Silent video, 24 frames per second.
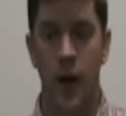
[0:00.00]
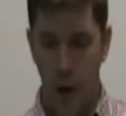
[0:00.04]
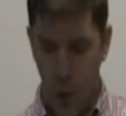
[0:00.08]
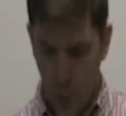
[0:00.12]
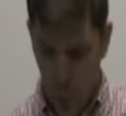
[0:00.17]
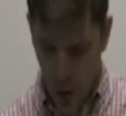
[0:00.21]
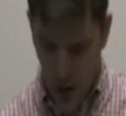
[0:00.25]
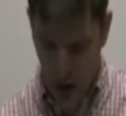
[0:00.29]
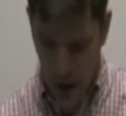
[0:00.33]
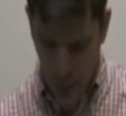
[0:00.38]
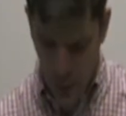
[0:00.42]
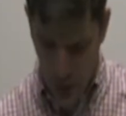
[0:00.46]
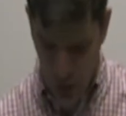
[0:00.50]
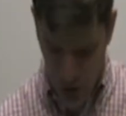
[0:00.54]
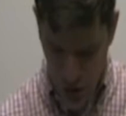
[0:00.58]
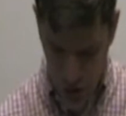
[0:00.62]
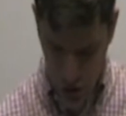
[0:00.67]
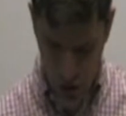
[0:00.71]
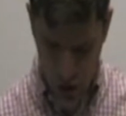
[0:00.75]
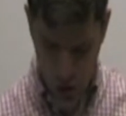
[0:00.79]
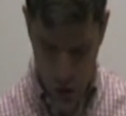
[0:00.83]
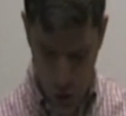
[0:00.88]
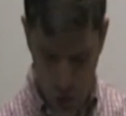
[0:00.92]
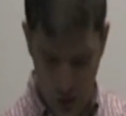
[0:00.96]
What I want you
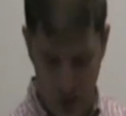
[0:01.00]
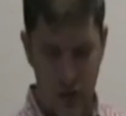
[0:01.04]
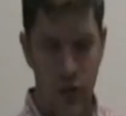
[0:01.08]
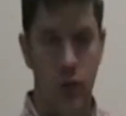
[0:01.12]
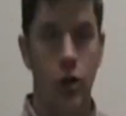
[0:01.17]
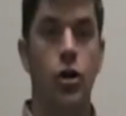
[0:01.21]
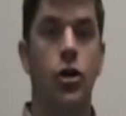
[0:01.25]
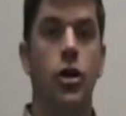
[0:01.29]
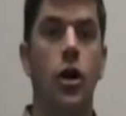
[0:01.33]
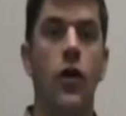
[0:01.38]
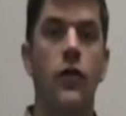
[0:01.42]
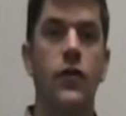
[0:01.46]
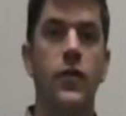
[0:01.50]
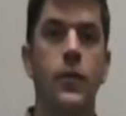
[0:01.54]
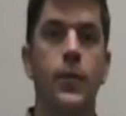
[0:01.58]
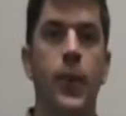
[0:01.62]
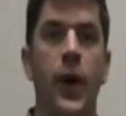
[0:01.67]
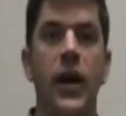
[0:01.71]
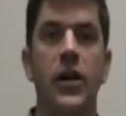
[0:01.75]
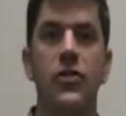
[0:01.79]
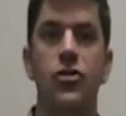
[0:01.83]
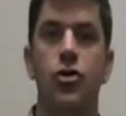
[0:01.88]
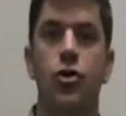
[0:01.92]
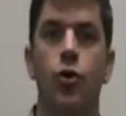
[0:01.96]
to do is look over
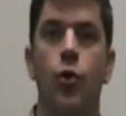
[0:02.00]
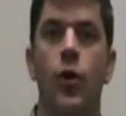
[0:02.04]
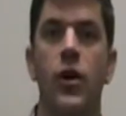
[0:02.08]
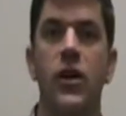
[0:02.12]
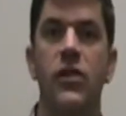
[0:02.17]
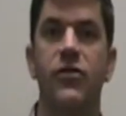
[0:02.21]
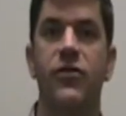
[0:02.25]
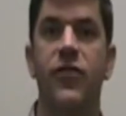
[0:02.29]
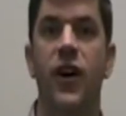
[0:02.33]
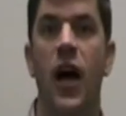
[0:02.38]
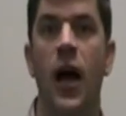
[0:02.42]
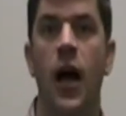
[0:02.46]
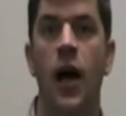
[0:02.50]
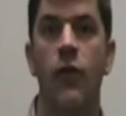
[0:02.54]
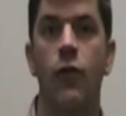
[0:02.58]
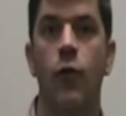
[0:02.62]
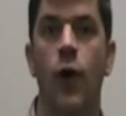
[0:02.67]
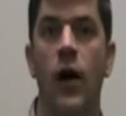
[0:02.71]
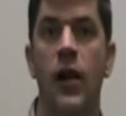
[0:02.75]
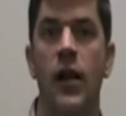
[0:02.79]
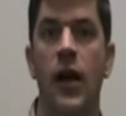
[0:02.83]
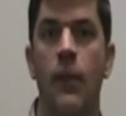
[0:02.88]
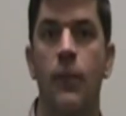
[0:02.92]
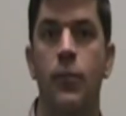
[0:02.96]
page 25
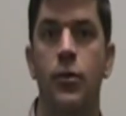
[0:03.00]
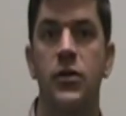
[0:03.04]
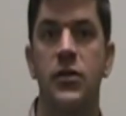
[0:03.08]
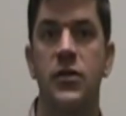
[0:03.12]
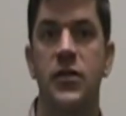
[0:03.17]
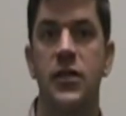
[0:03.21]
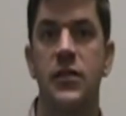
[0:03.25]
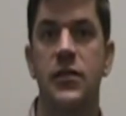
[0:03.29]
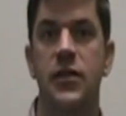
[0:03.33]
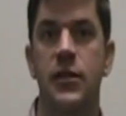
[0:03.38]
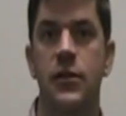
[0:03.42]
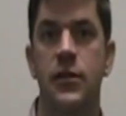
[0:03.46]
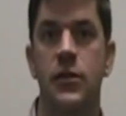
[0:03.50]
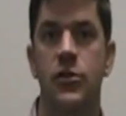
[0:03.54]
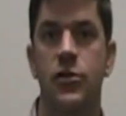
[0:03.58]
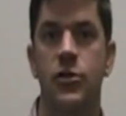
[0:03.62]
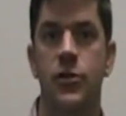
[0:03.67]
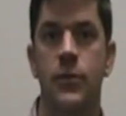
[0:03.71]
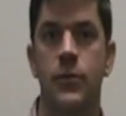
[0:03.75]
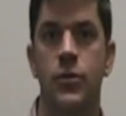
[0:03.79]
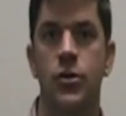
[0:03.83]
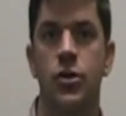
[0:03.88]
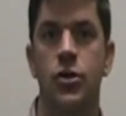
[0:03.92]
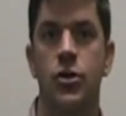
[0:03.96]
while I'm presenting this
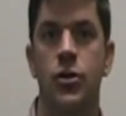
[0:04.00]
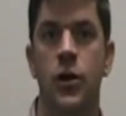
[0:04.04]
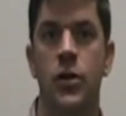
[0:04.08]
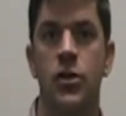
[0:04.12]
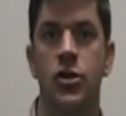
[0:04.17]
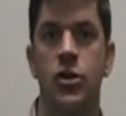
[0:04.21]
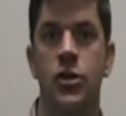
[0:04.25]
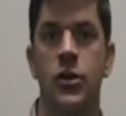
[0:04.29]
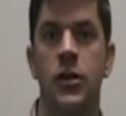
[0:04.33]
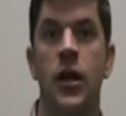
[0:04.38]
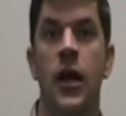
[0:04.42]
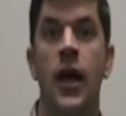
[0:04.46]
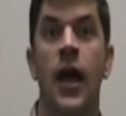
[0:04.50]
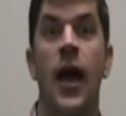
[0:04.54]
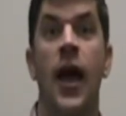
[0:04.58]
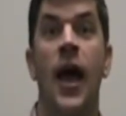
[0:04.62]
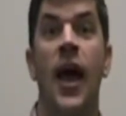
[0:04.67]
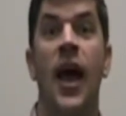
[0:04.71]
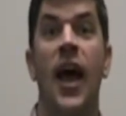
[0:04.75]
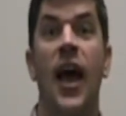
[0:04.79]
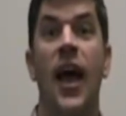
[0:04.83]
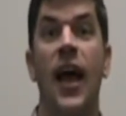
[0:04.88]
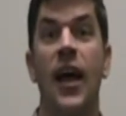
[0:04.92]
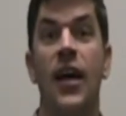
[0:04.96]
demonstration,
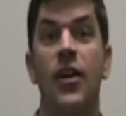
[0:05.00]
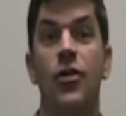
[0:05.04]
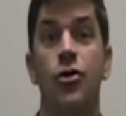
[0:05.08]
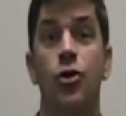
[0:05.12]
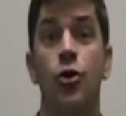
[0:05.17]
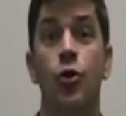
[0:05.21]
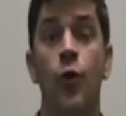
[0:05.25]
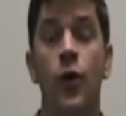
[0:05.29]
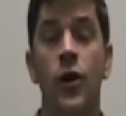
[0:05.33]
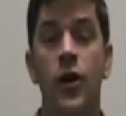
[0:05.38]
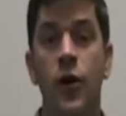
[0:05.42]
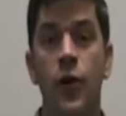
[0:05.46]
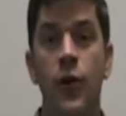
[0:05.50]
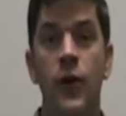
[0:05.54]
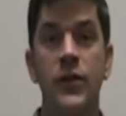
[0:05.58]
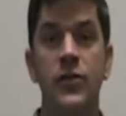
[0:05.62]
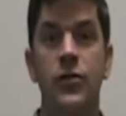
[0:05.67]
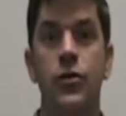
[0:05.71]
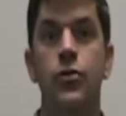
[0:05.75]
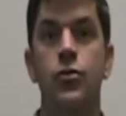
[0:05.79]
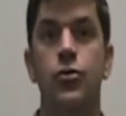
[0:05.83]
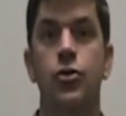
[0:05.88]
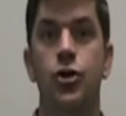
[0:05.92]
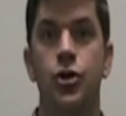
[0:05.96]
and you are going
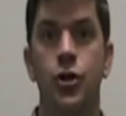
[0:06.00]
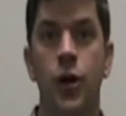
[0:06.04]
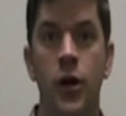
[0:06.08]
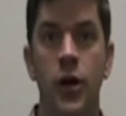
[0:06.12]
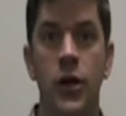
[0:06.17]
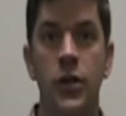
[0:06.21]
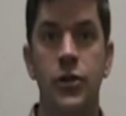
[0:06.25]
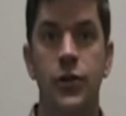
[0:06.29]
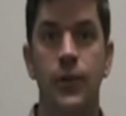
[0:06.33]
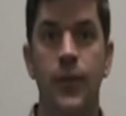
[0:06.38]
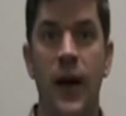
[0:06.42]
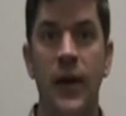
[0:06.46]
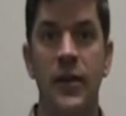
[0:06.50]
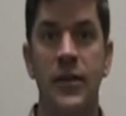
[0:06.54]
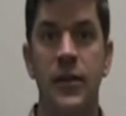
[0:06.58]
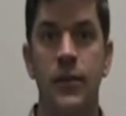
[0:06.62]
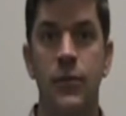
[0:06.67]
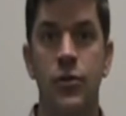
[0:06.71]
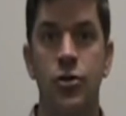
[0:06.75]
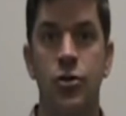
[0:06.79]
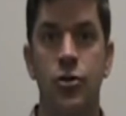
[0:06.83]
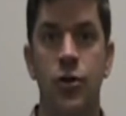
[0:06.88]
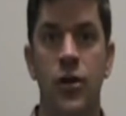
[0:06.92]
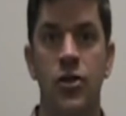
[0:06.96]
to judge my
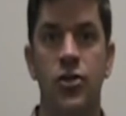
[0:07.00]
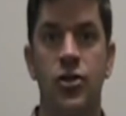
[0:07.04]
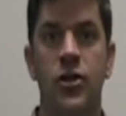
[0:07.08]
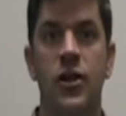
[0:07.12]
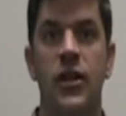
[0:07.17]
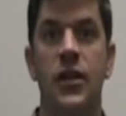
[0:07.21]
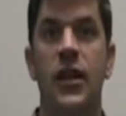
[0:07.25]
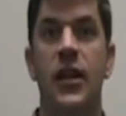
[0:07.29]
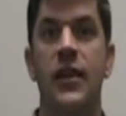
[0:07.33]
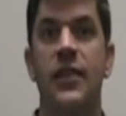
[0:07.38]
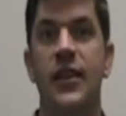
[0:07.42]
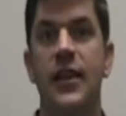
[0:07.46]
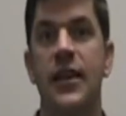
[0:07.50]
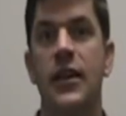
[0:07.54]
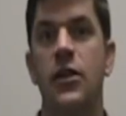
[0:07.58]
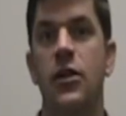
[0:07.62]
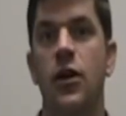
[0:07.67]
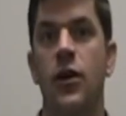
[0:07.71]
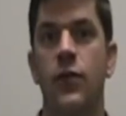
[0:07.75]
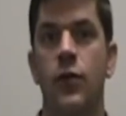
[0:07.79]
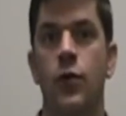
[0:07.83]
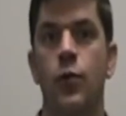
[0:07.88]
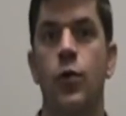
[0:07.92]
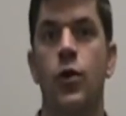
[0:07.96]
demonstration. And at the end
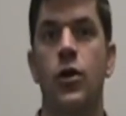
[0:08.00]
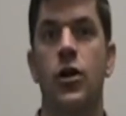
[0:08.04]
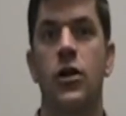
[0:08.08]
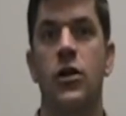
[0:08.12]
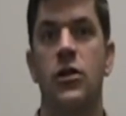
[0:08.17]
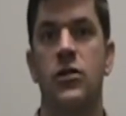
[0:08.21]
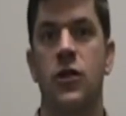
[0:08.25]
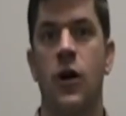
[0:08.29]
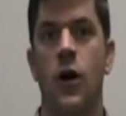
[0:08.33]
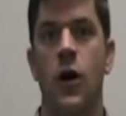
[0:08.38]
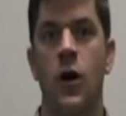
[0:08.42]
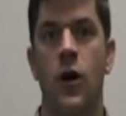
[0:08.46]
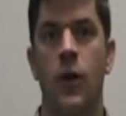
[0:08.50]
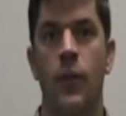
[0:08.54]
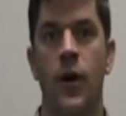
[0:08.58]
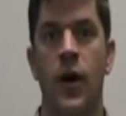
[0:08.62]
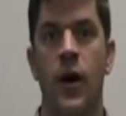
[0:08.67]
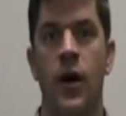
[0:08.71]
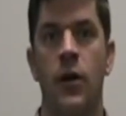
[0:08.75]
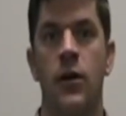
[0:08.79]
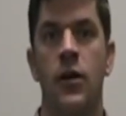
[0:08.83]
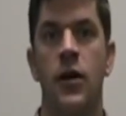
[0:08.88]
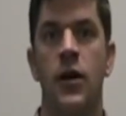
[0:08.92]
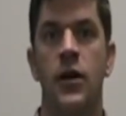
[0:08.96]
of it, we're going to talk
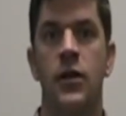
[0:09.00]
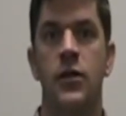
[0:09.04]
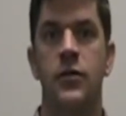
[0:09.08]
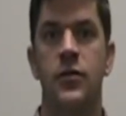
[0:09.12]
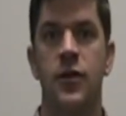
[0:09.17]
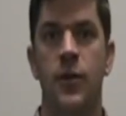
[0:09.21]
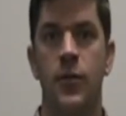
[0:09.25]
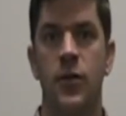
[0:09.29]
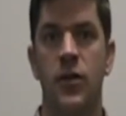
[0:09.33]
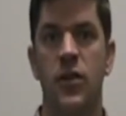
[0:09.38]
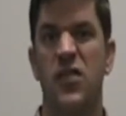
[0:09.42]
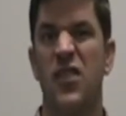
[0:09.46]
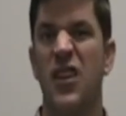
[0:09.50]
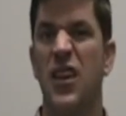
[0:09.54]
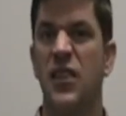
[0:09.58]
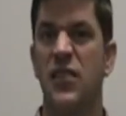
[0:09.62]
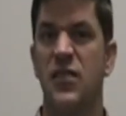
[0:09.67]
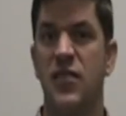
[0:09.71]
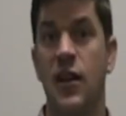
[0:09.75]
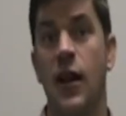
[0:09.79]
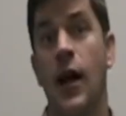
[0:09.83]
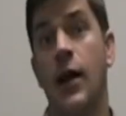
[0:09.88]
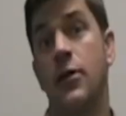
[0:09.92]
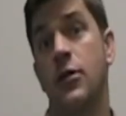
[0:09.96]
about some of the
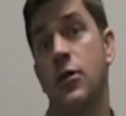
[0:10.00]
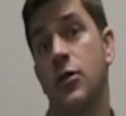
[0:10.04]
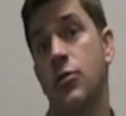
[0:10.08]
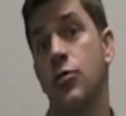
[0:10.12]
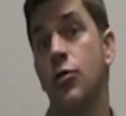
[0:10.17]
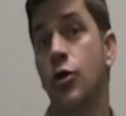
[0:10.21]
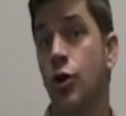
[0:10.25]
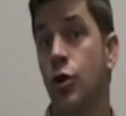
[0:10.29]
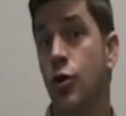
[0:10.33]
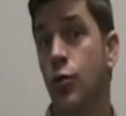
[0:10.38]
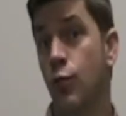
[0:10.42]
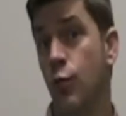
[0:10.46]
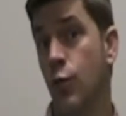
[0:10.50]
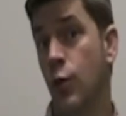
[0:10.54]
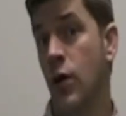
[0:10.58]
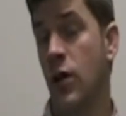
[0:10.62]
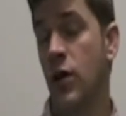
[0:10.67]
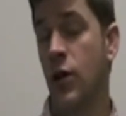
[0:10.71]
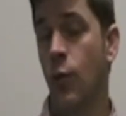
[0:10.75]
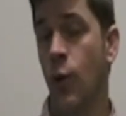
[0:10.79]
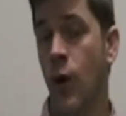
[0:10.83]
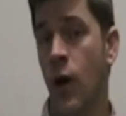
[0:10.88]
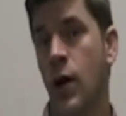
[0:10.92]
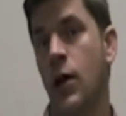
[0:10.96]
things that I did
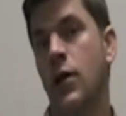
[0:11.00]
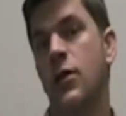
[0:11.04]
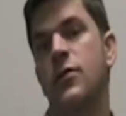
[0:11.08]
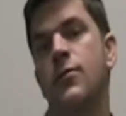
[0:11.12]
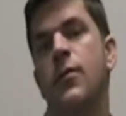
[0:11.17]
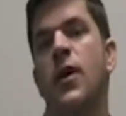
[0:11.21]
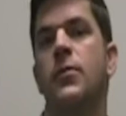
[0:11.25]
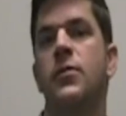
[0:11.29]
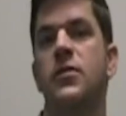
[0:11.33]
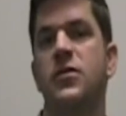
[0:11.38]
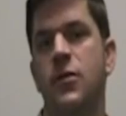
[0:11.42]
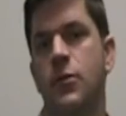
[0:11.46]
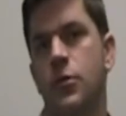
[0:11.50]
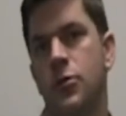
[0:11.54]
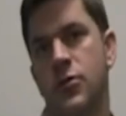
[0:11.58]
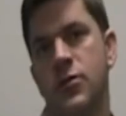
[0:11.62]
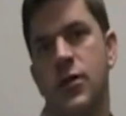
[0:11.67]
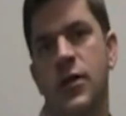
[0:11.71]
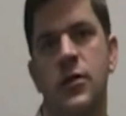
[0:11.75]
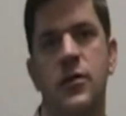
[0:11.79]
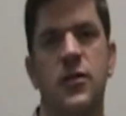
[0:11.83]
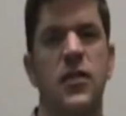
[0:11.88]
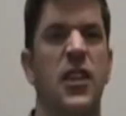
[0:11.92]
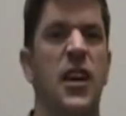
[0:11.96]
really well, and maybe some of the
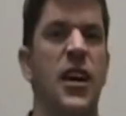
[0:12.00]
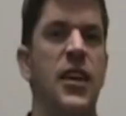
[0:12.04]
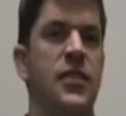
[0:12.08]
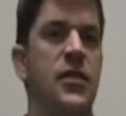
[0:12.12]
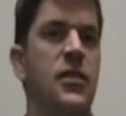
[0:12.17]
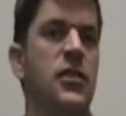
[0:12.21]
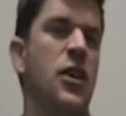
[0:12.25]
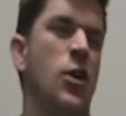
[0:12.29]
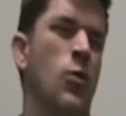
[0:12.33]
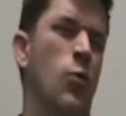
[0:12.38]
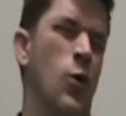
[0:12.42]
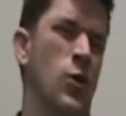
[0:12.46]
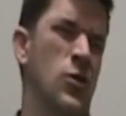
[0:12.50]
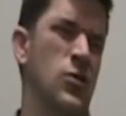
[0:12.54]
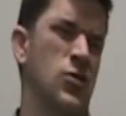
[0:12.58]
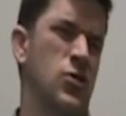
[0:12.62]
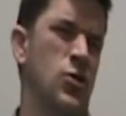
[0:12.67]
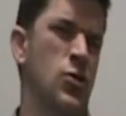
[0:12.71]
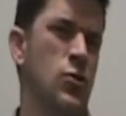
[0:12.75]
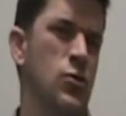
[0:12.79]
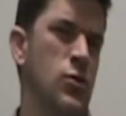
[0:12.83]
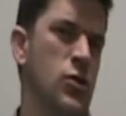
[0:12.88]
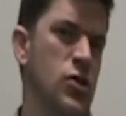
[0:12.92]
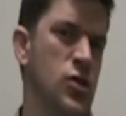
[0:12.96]
things that I did that weren't
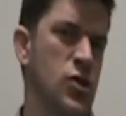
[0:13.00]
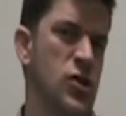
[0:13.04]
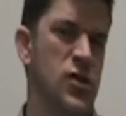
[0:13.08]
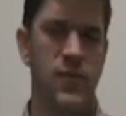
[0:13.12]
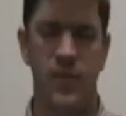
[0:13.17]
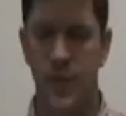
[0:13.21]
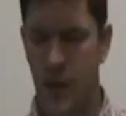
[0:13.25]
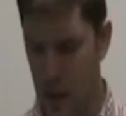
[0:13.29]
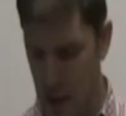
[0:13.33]
so good.